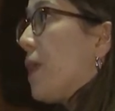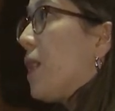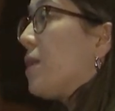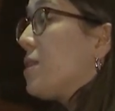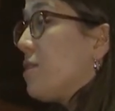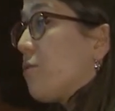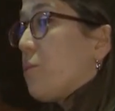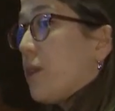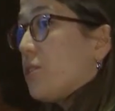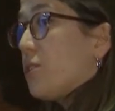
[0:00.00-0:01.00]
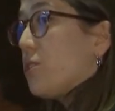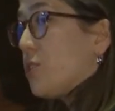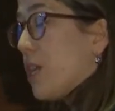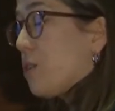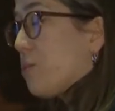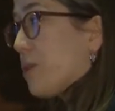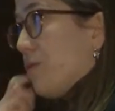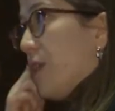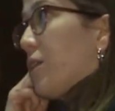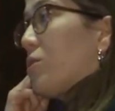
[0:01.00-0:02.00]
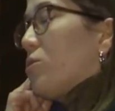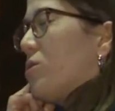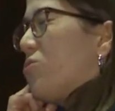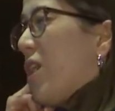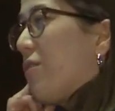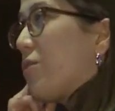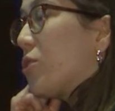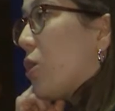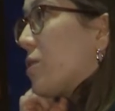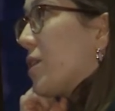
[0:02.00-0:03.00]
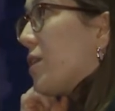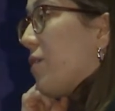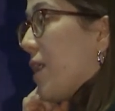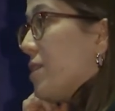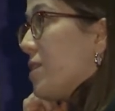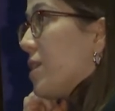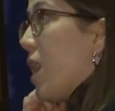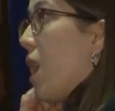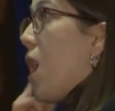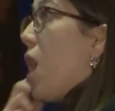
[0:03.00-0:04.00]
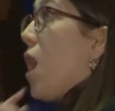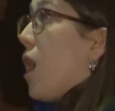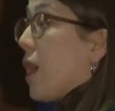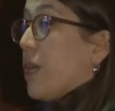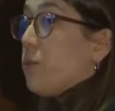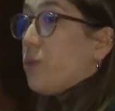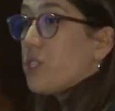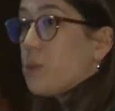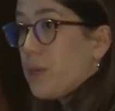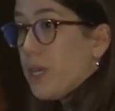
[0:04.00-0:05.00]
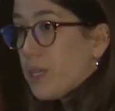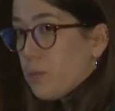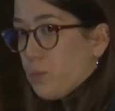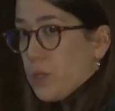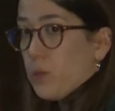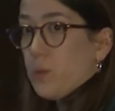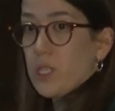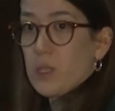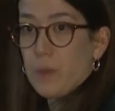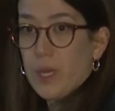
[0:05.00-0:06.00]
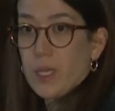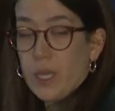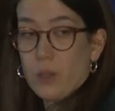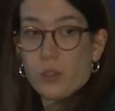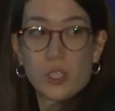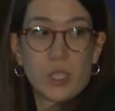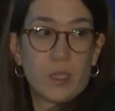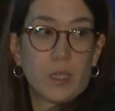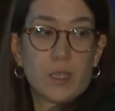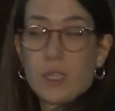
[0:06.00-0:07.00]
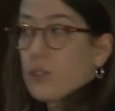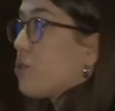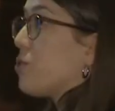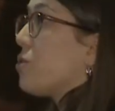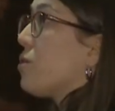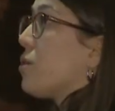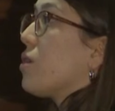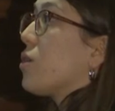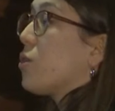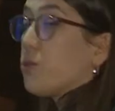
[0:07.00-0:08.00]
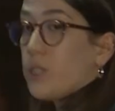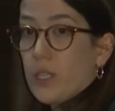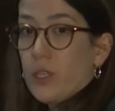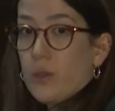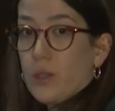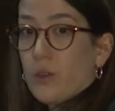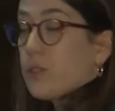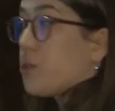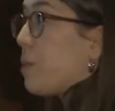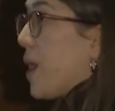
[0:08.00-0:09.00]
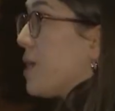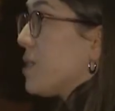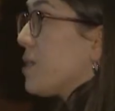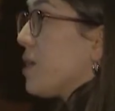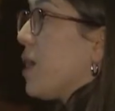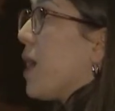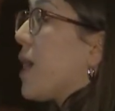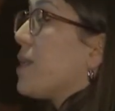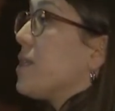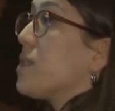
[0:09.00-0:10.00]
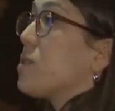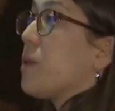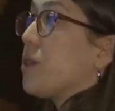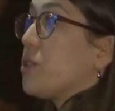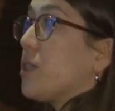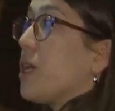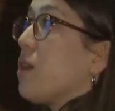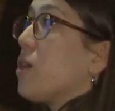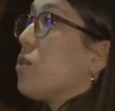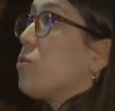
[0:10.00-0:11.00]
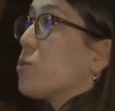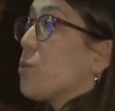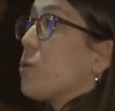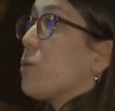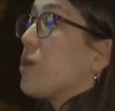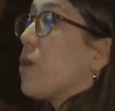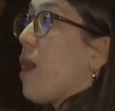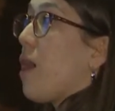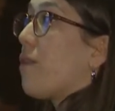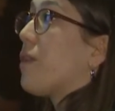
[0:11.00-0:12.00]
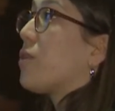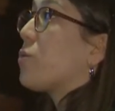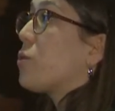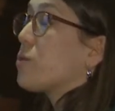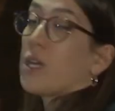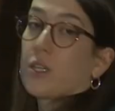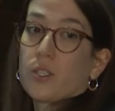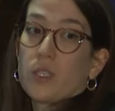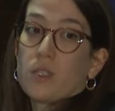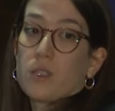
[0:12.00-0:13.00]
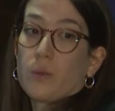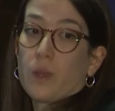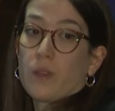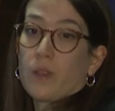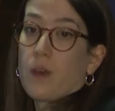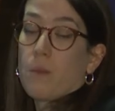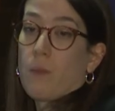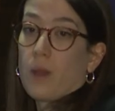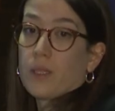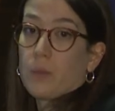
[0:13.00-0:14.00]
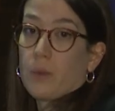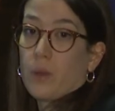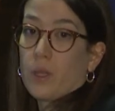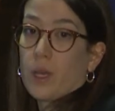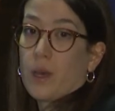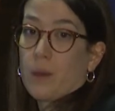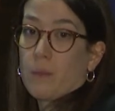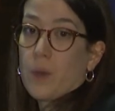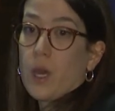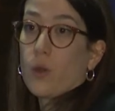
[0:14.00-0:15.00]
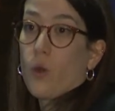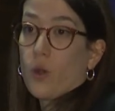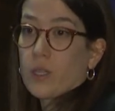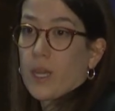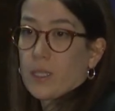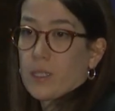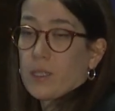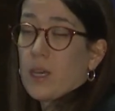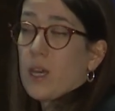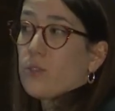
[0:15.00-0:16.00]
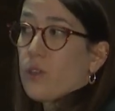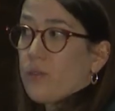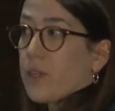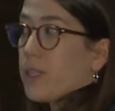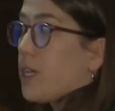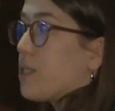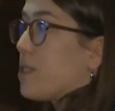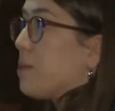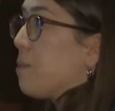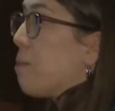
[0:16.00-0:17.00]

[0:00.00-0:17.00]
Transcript: And this information is shared with the vehicle, so the driver knows in advance with which speed he or she needs to continue in order to pass. And this is especially useful when you have road sections with multiple coordinated traffic lights.